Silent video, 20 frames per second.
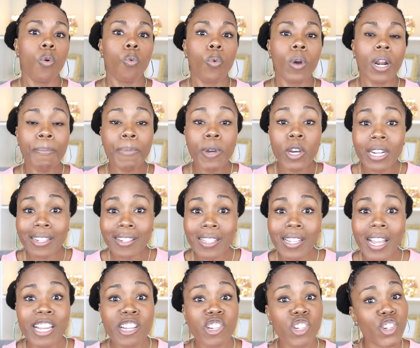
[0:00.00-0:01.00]
What I'm gonna
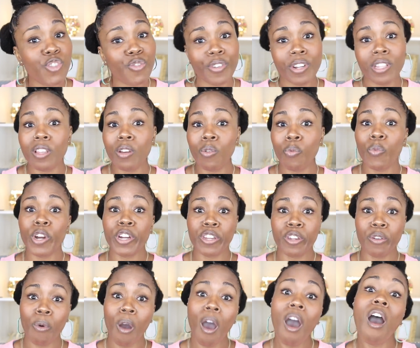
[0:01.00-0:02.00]
say is strengthen where
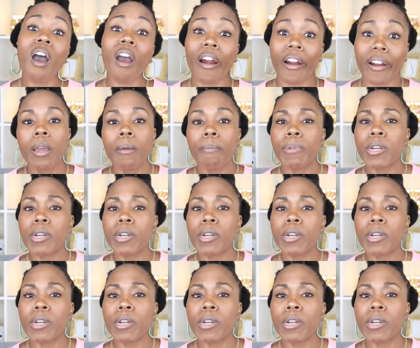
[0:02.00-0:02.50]
you are.